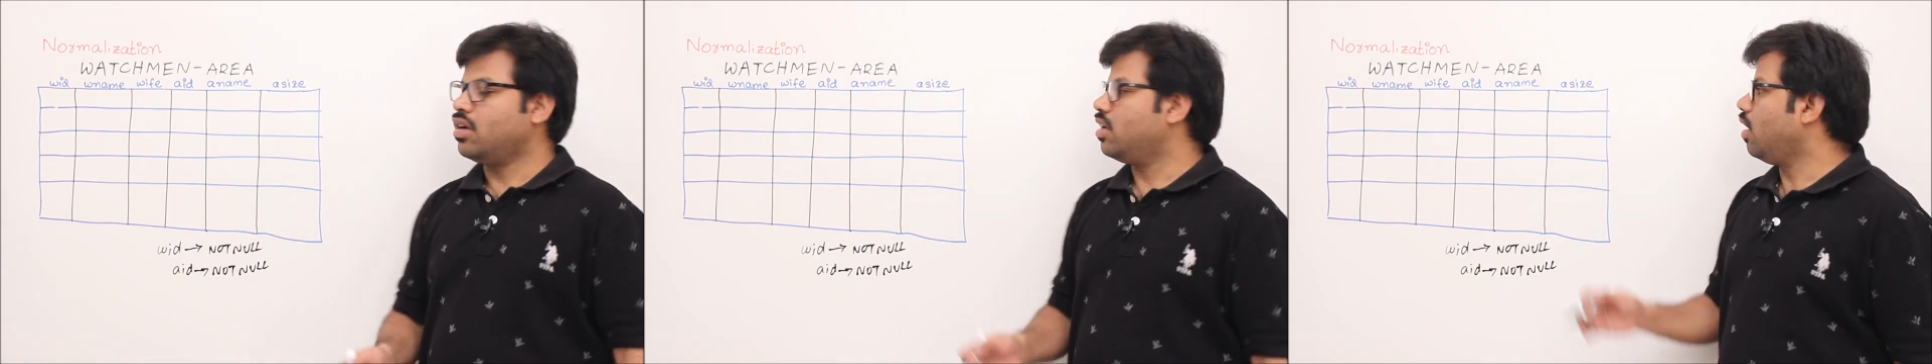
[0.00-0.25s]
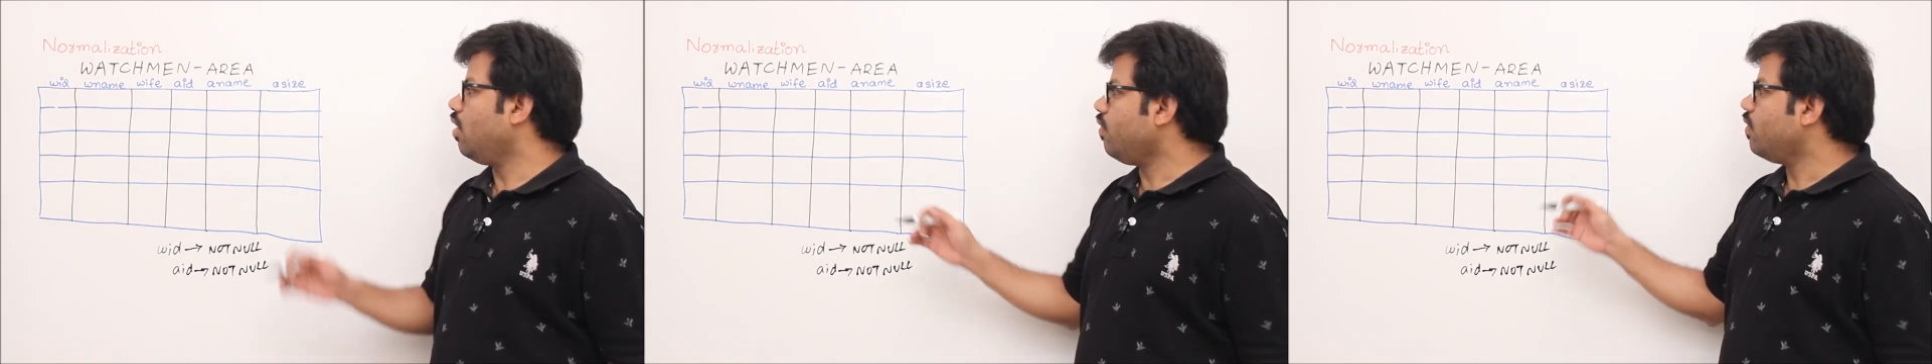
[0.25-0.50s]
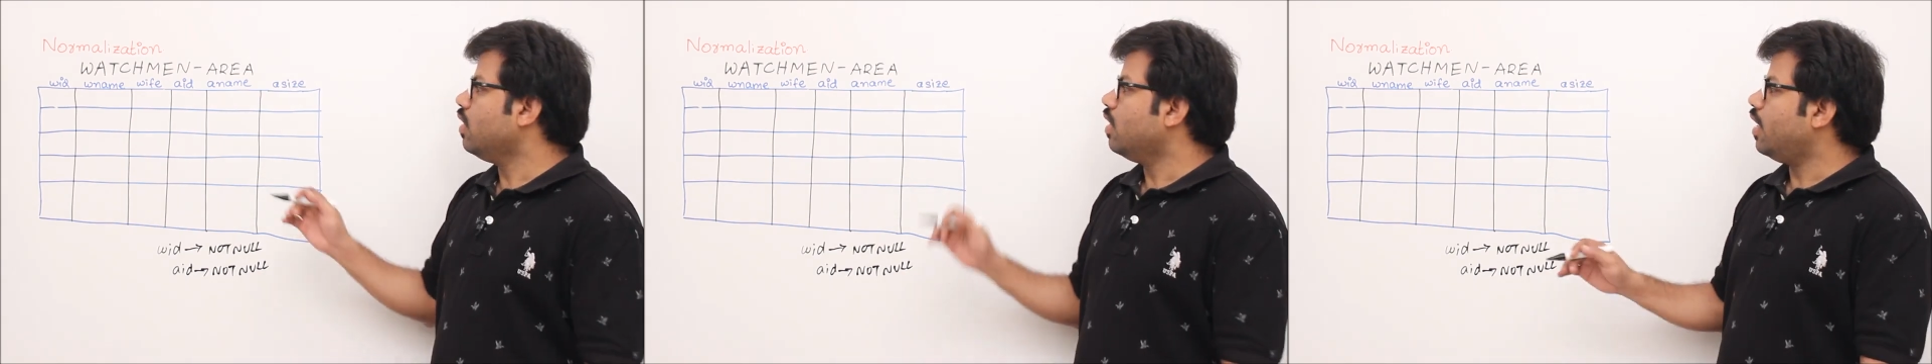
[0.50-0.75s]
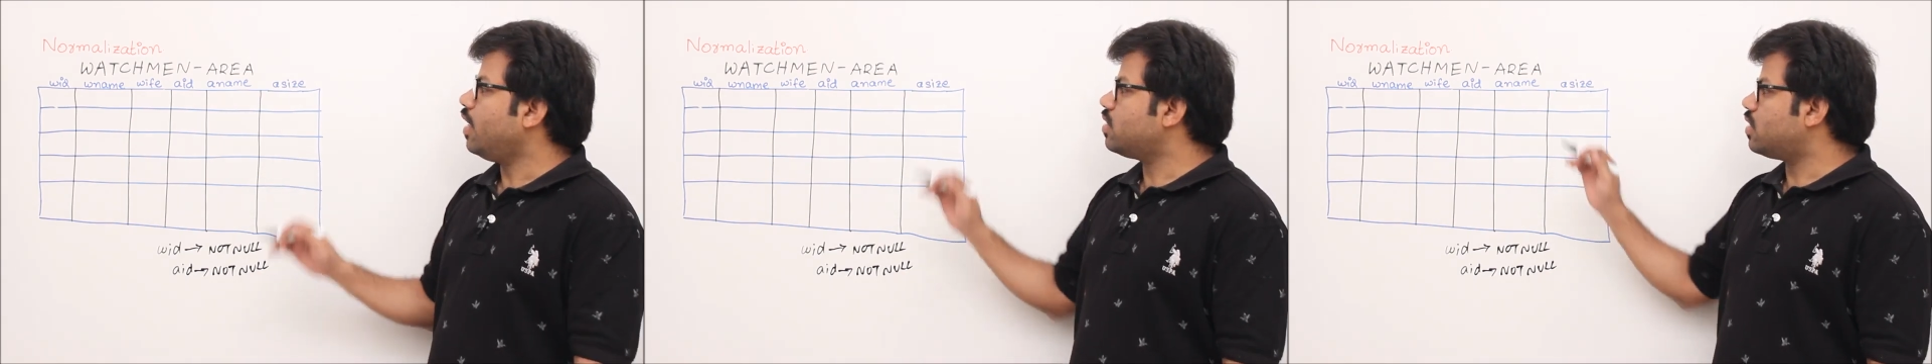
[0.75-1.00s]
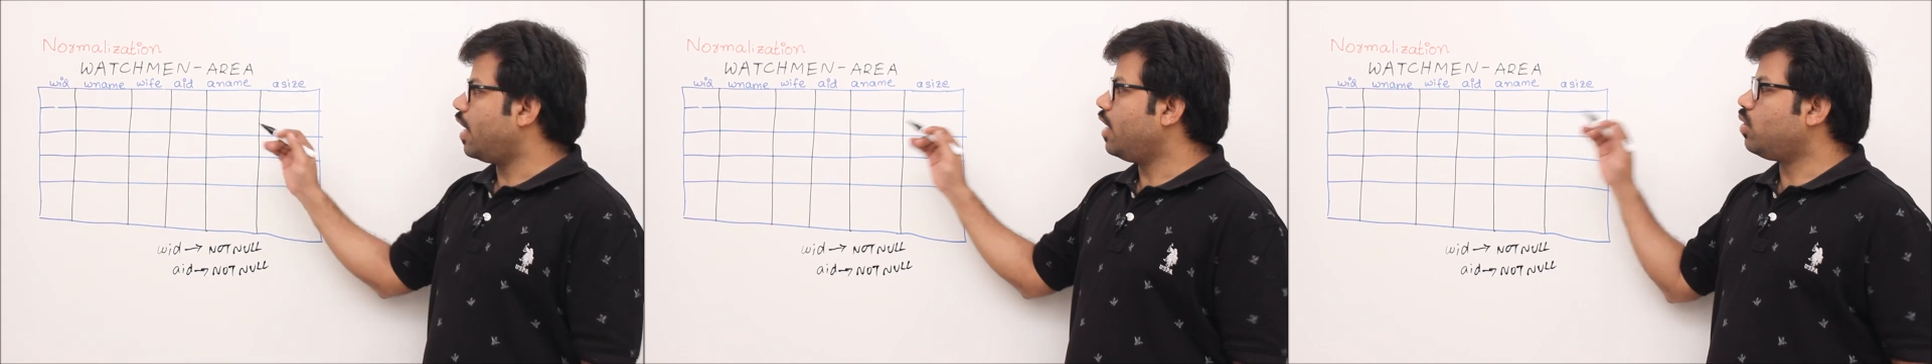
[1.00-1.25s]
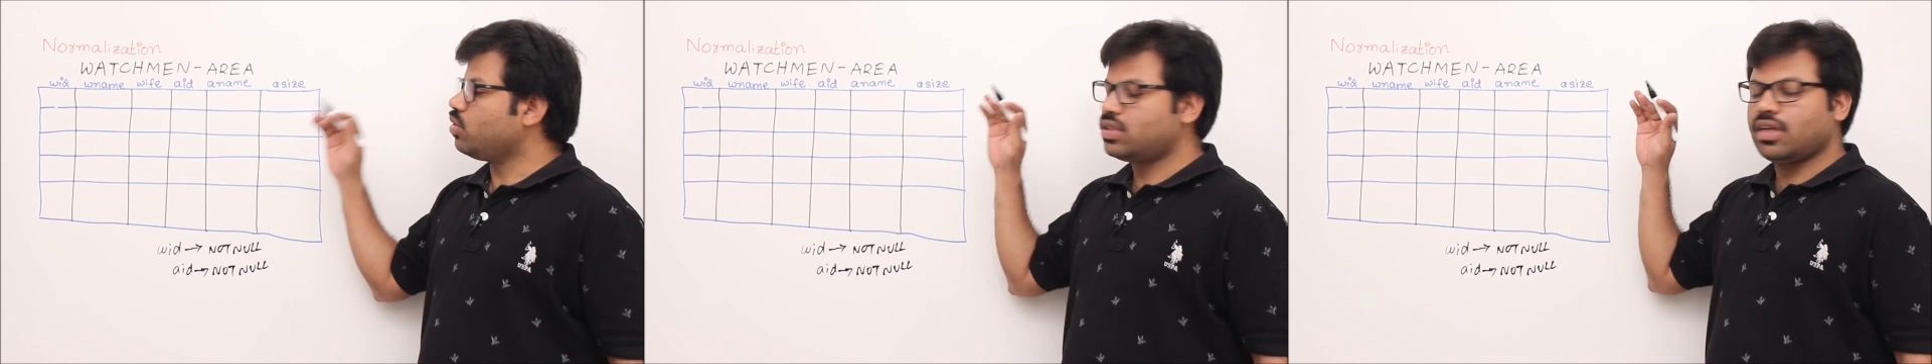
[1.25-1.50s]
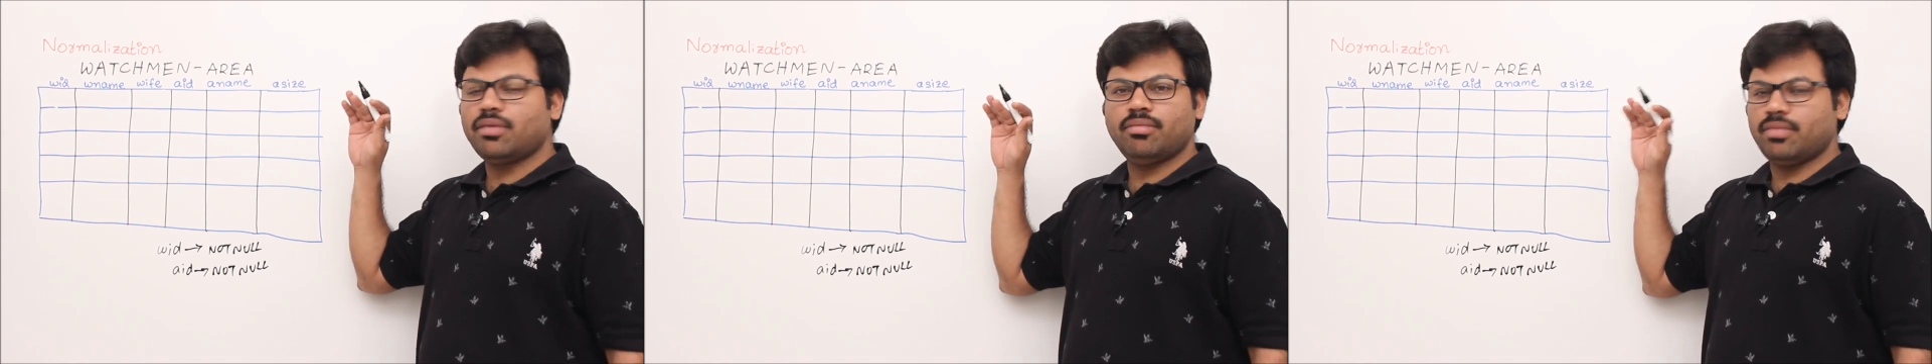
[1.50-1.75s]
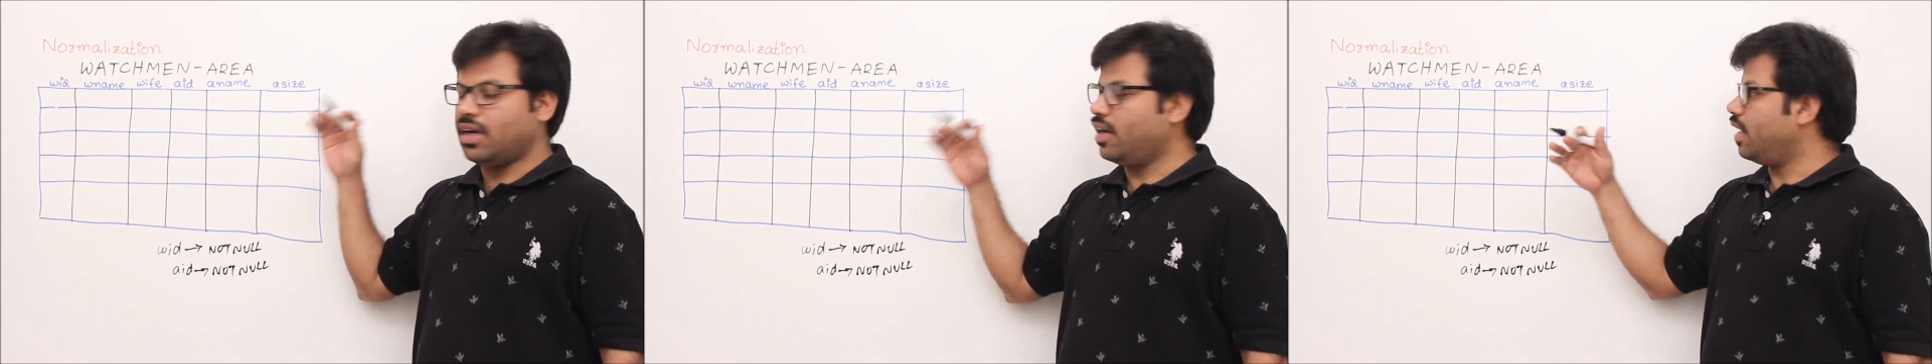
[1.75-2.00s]
Now let's try to
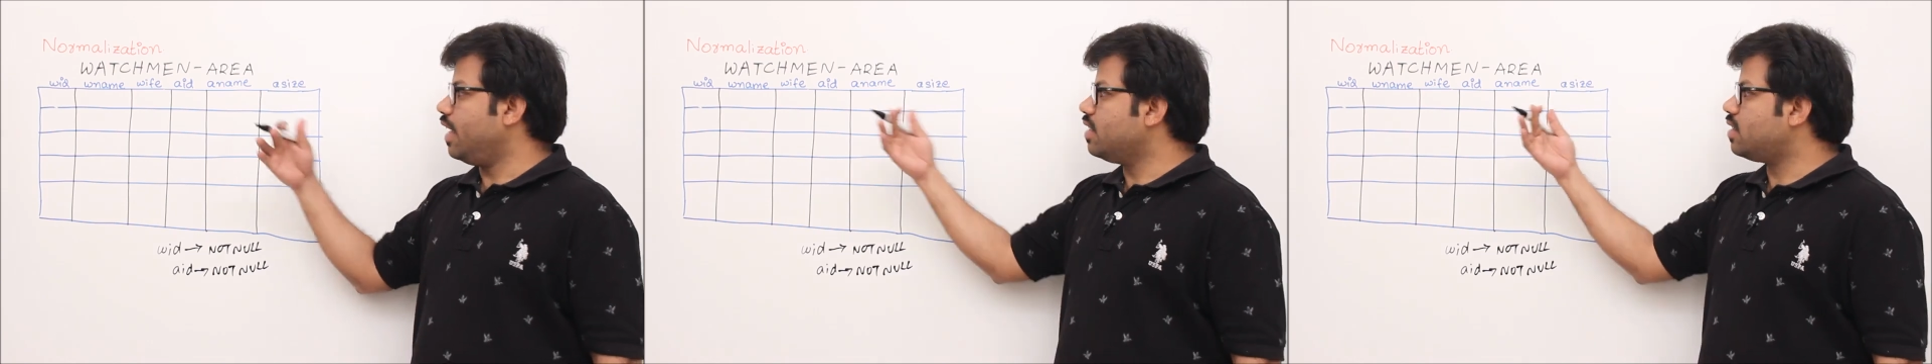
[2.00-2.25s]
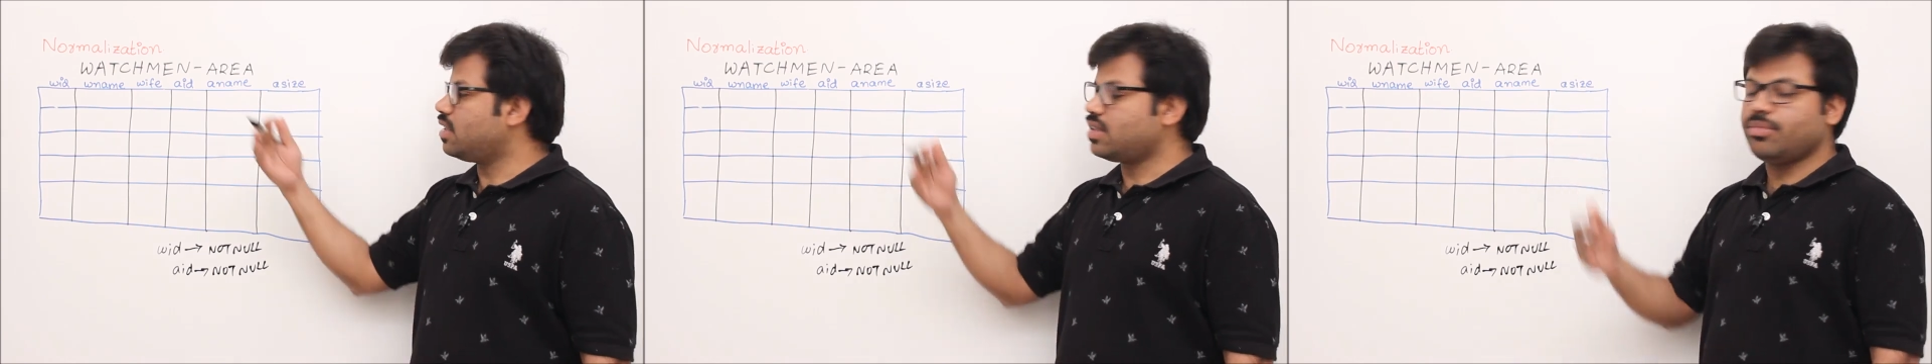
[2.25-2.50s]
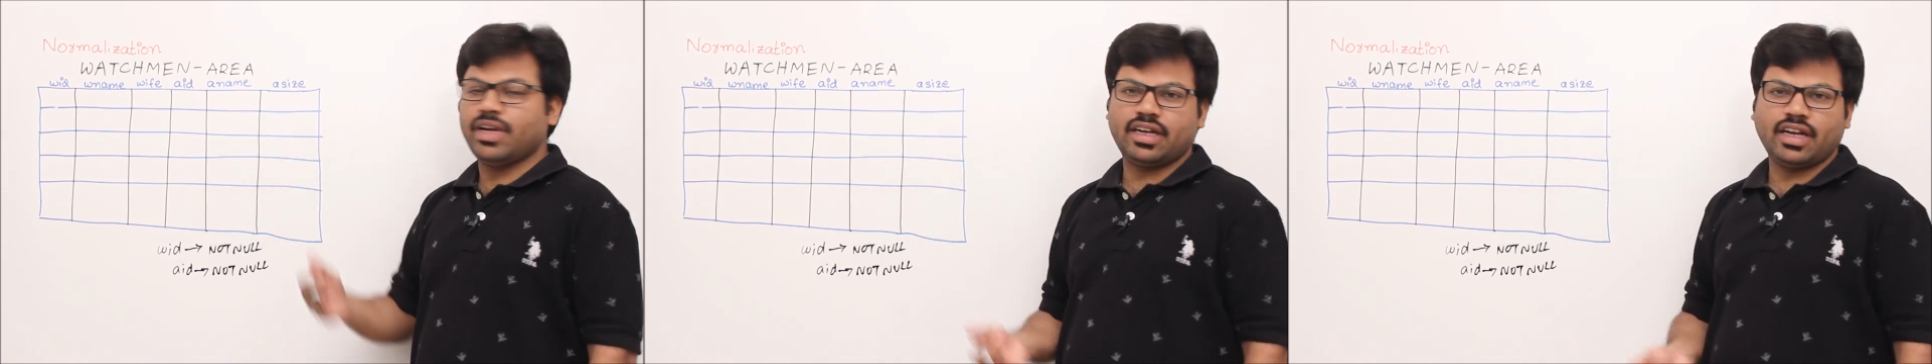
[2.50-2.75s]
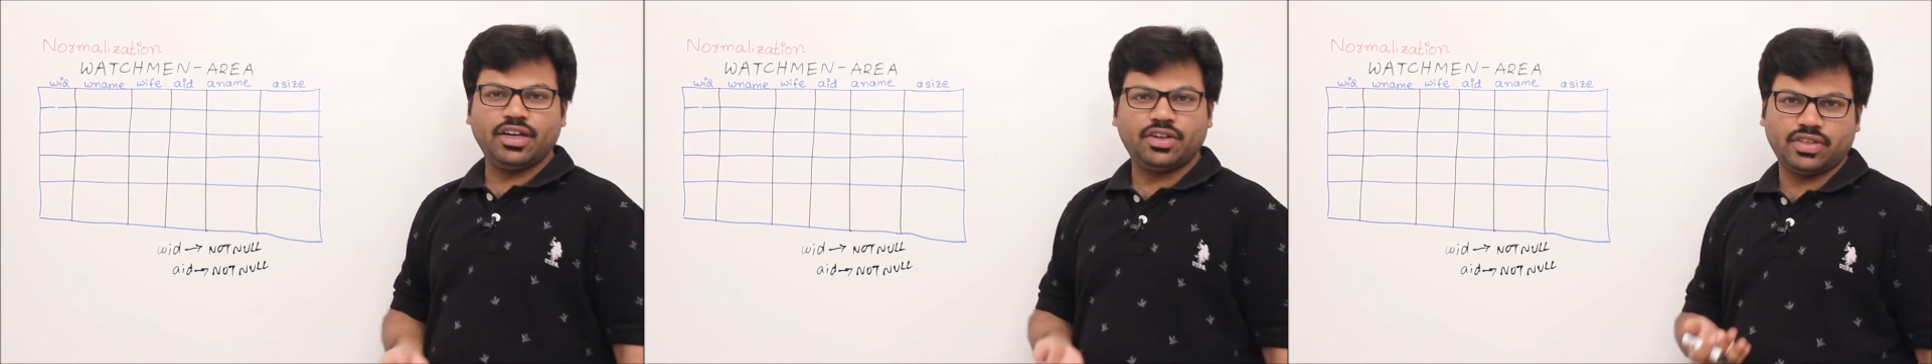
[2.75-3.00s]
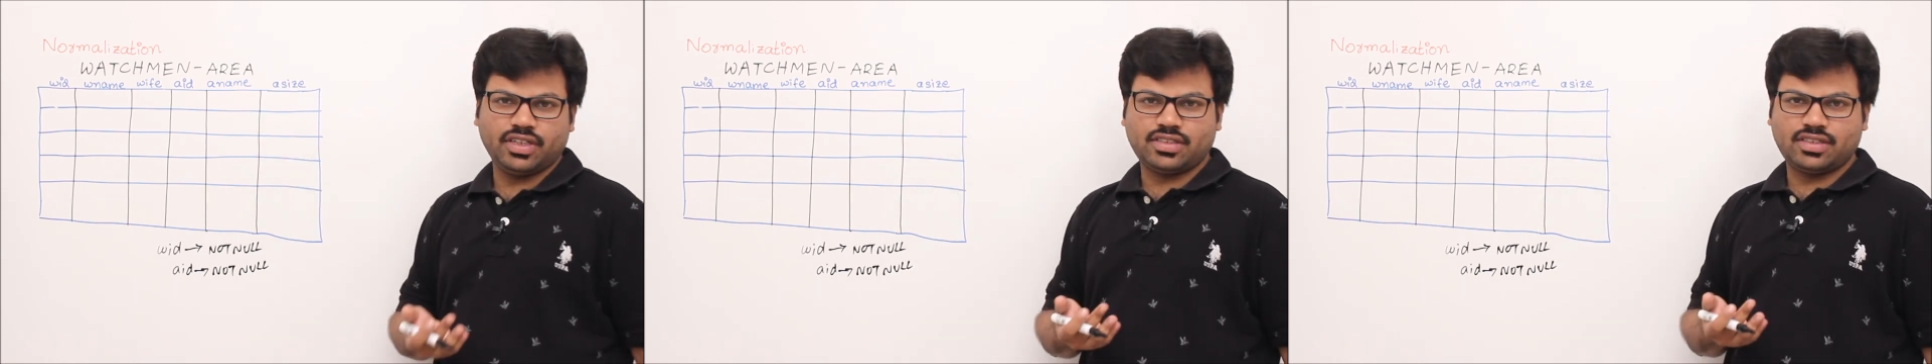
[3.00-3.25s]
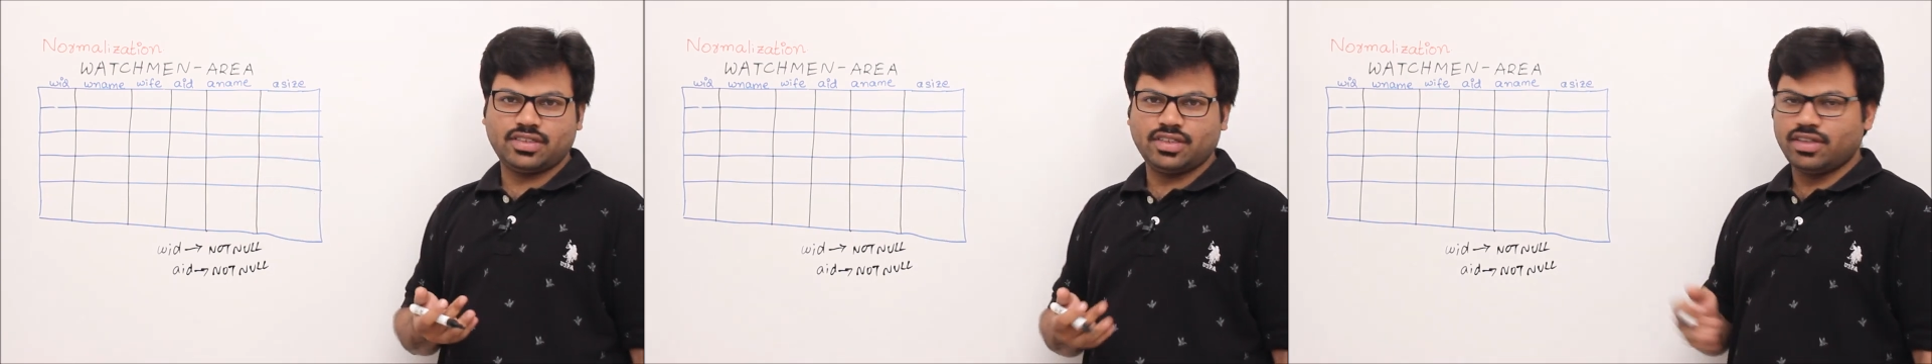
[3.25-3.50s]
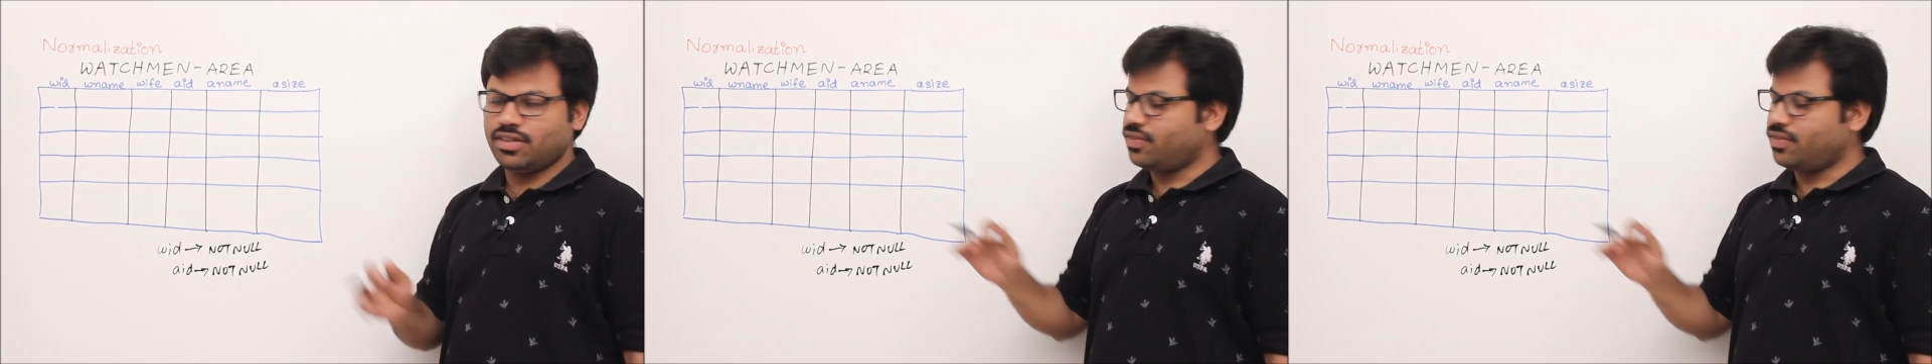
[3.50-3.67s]
some insert some data into this.